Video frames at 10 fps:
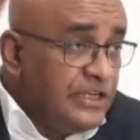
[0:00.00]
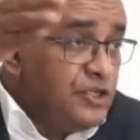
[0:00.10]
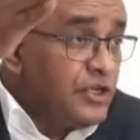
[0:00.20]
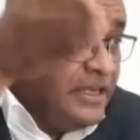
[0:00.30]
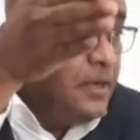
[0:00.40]
He
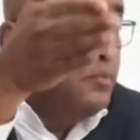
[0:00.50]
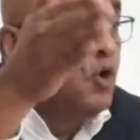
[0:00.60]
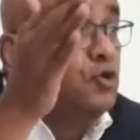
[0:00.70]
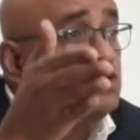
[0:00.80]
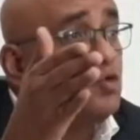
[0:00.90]
should keep
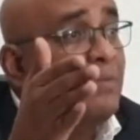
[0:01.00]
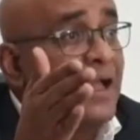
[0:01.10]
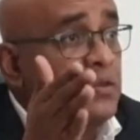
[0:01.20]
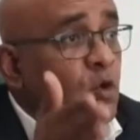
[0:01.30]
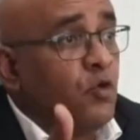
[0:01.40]
going through
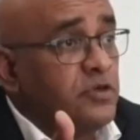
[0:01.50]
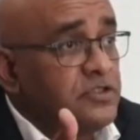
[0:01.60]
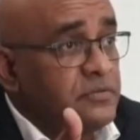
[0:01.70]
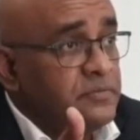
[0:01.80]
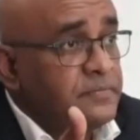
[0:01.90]
back
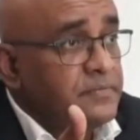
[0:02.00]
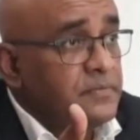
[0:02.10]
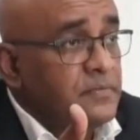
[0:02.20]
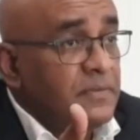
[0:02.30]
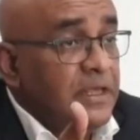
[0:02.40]
doors.
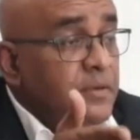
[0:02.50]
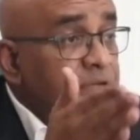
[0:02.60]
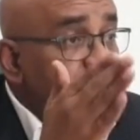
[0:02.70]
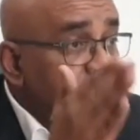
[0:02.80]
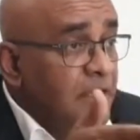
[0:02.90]
He
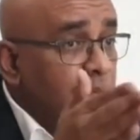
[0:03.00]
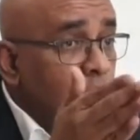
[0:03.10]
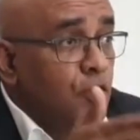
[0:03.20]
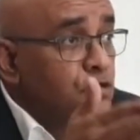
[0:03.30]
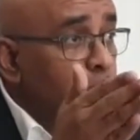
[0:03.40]
must keep
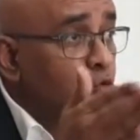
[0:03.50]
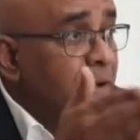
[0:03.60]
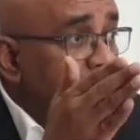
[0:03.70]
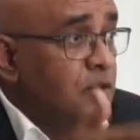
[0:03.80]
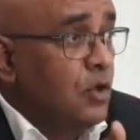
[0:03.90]
going through
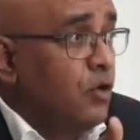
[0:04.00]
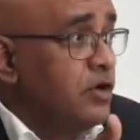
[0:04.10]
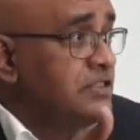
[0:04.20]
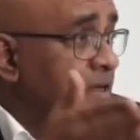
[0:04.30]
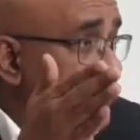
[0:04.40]
back
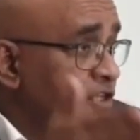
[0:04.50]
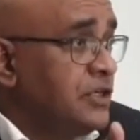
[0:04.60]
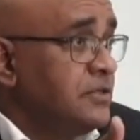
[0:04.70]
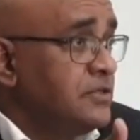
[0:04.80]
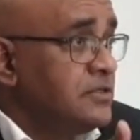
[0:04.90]
doors and
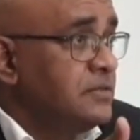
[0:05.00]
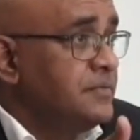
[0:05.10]
kitchens,